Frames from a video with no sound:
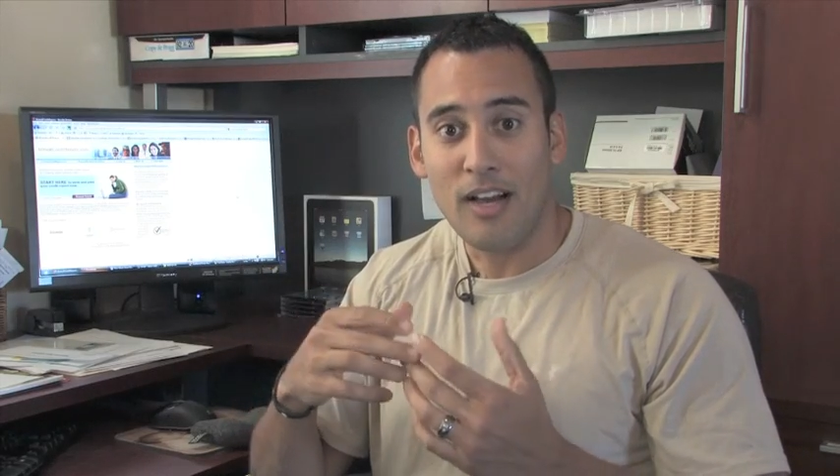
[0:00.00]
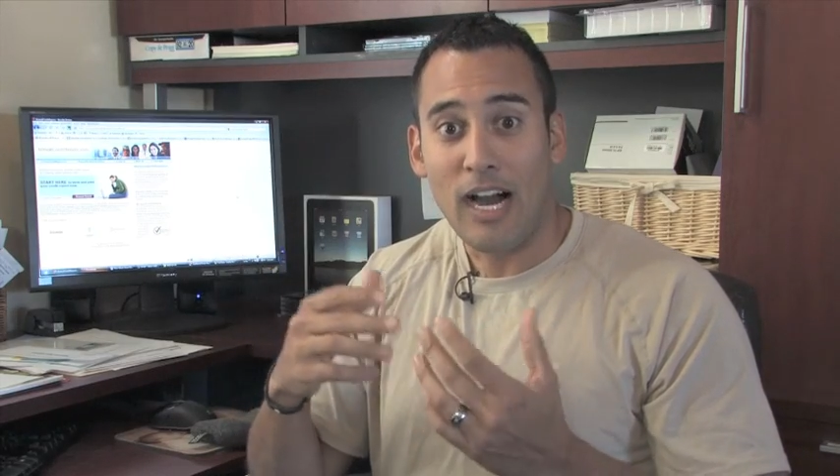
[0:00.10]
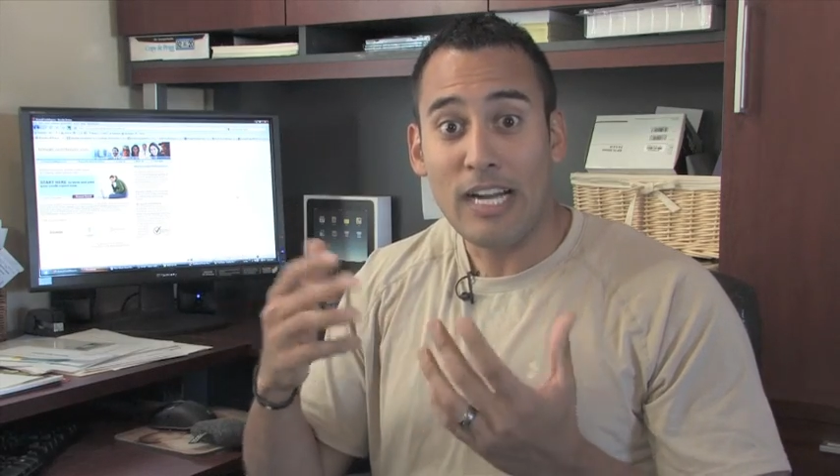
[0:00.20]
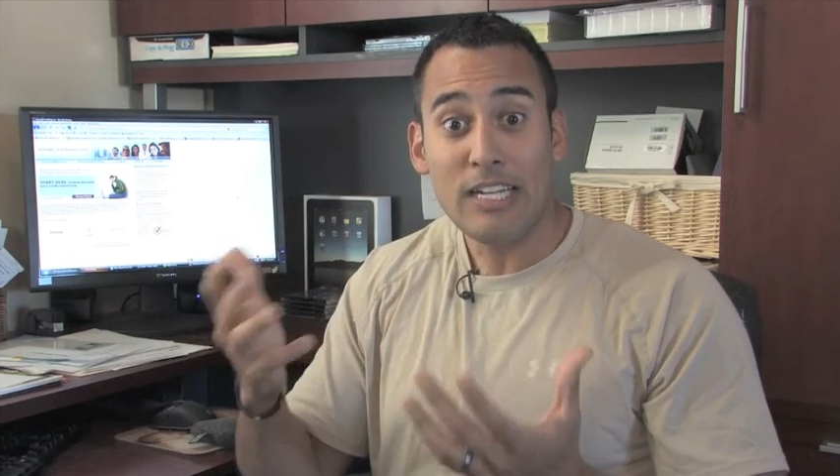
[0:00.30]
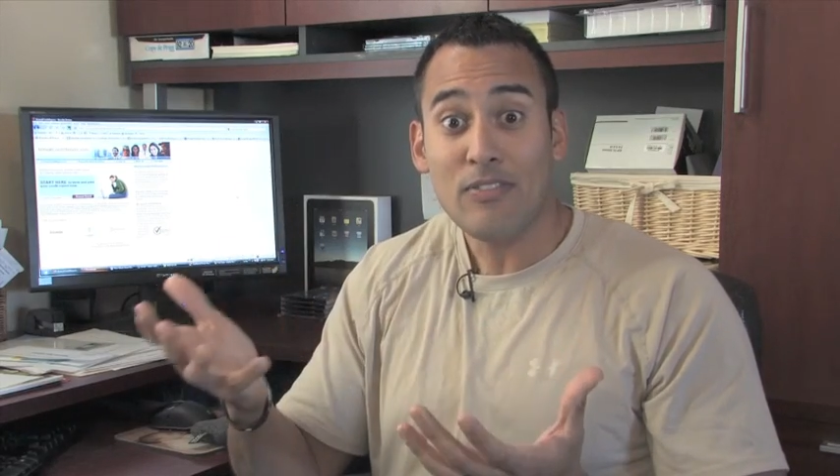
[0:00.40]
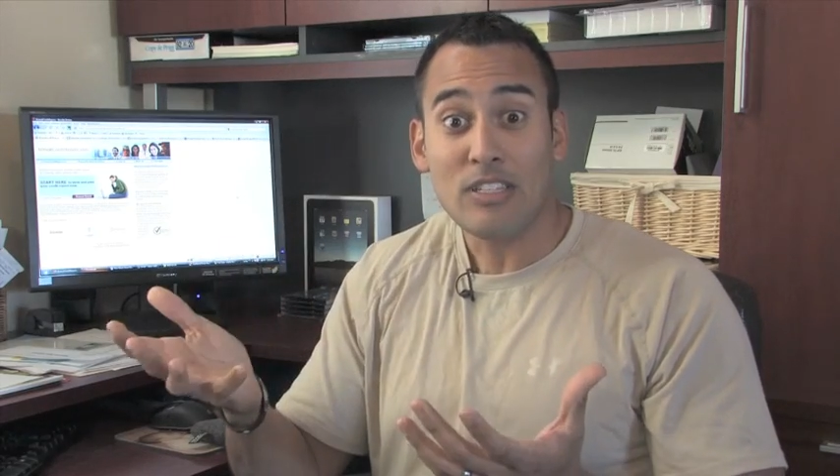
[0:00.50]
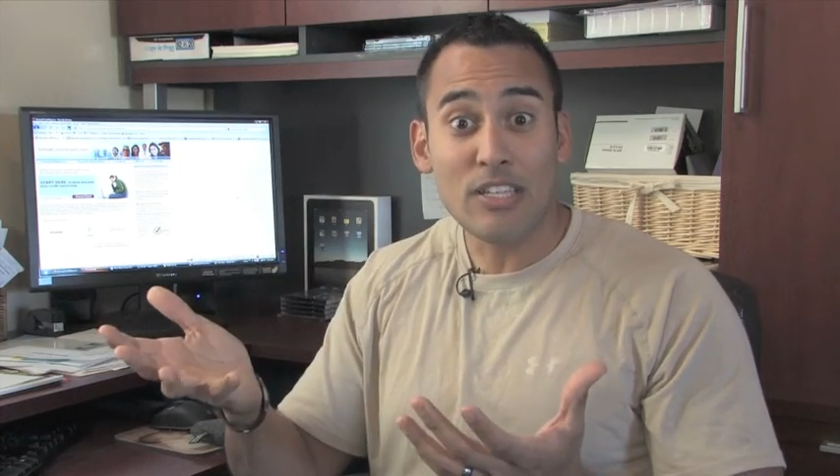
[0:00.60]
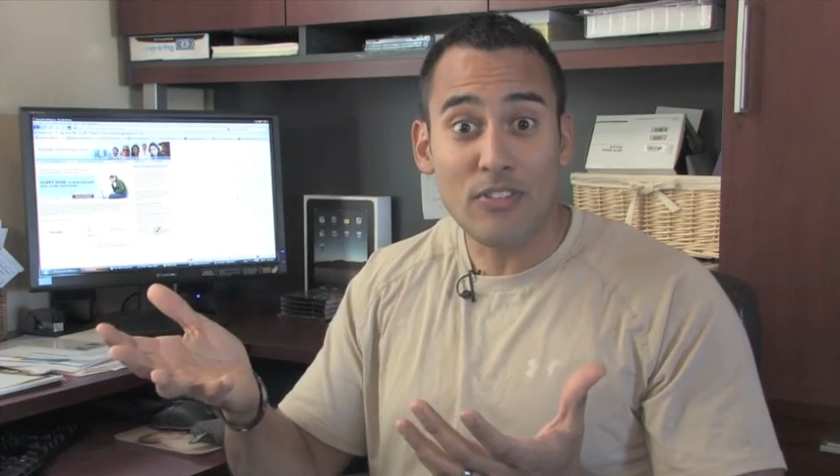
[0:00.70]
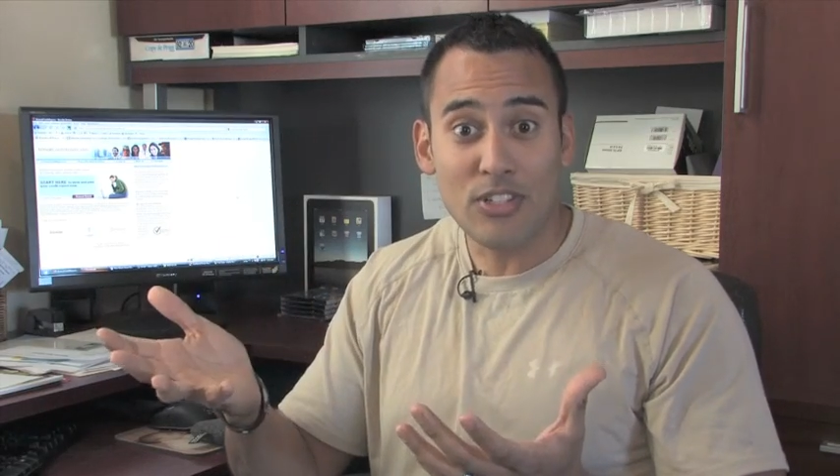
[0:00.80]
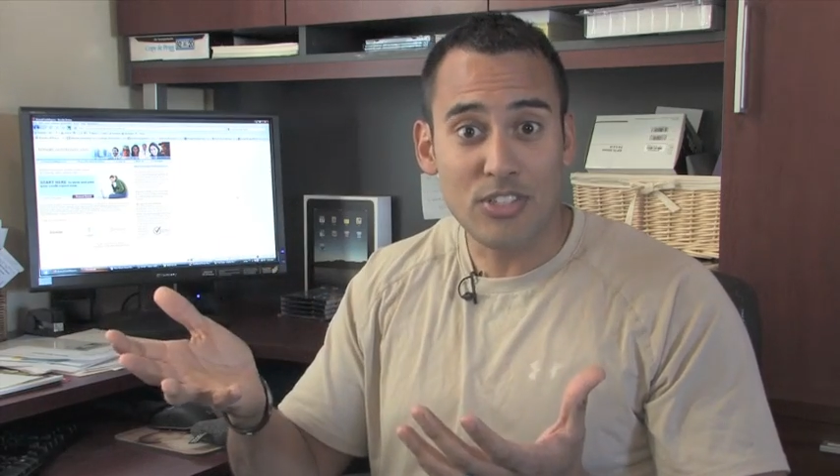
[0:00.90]
I didn't even
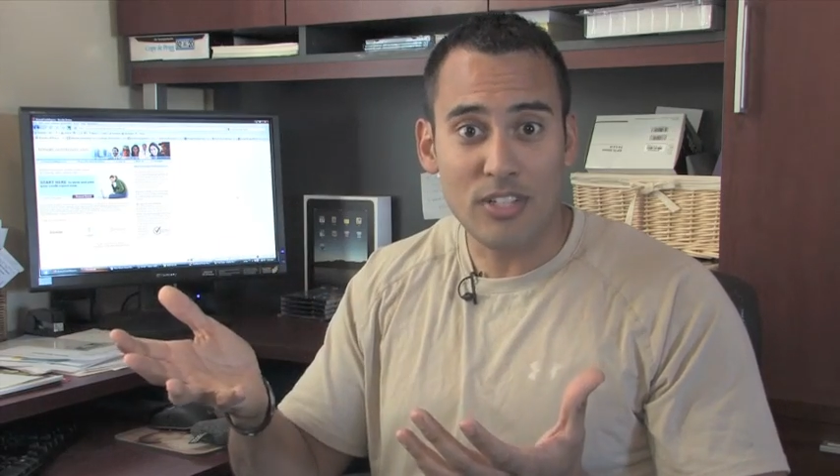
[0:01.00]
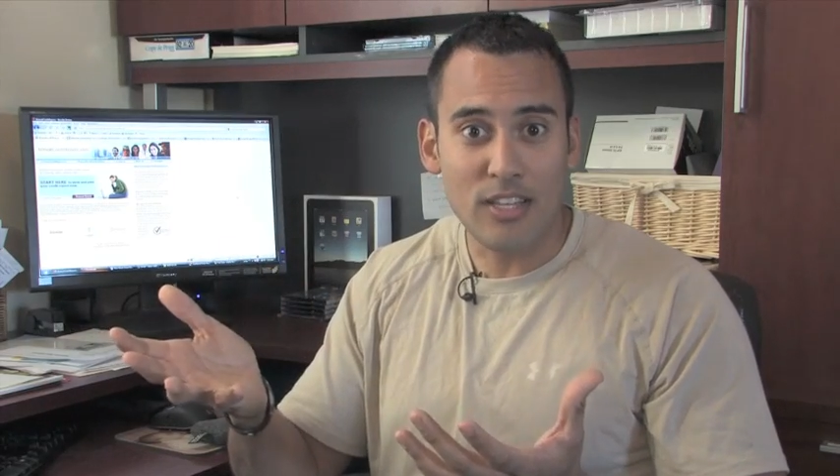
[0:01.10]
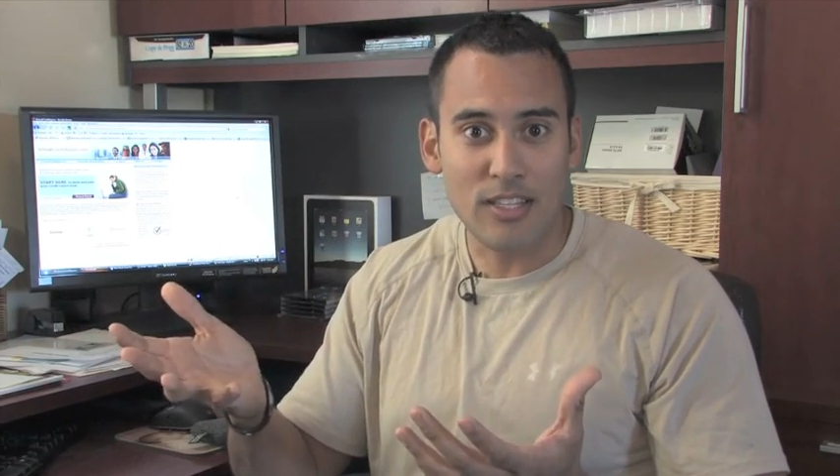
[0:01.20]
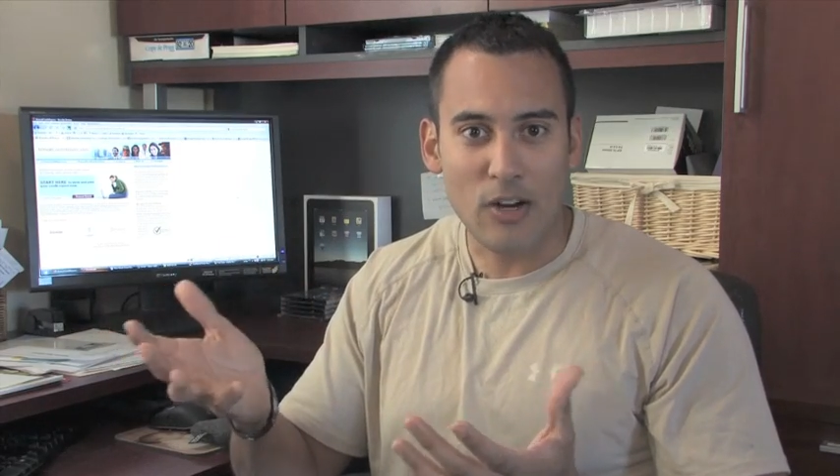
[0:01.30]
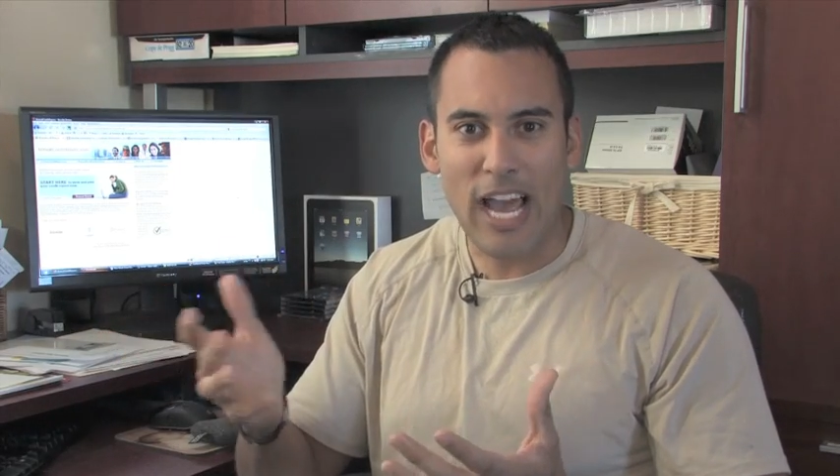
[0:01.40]
live in the state there.